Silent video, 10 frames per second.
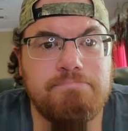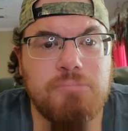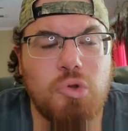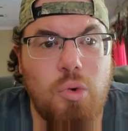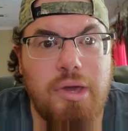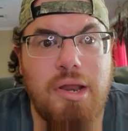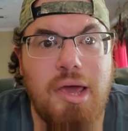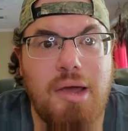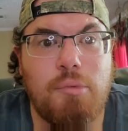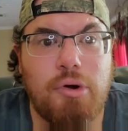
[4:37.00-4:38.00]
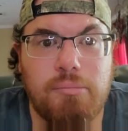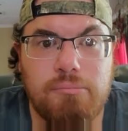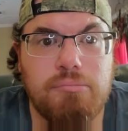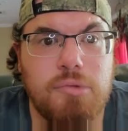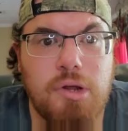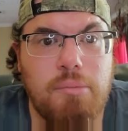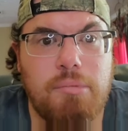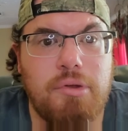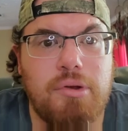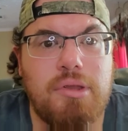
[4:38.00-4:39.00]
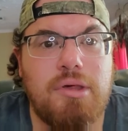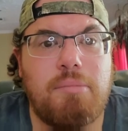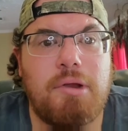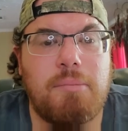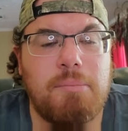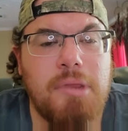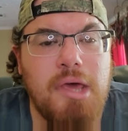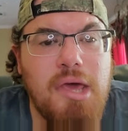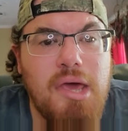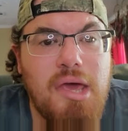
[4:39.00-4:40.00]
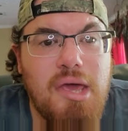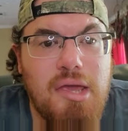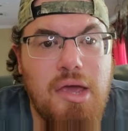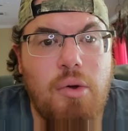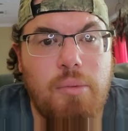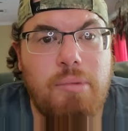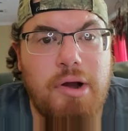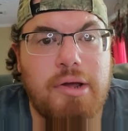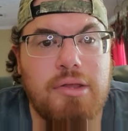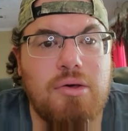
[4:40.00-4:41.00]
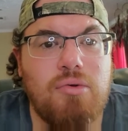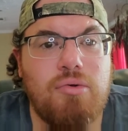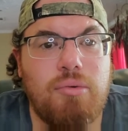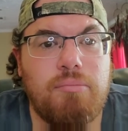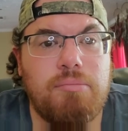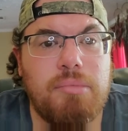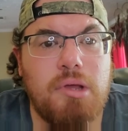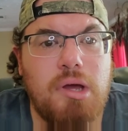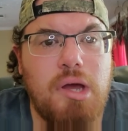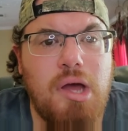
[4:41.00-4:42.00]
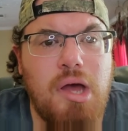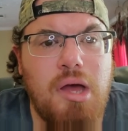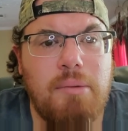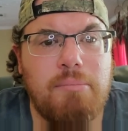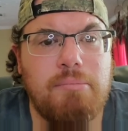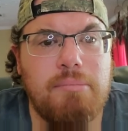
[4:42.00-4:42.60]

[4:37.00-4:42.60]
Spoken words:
Swinging a hammer, building something. American soldier. And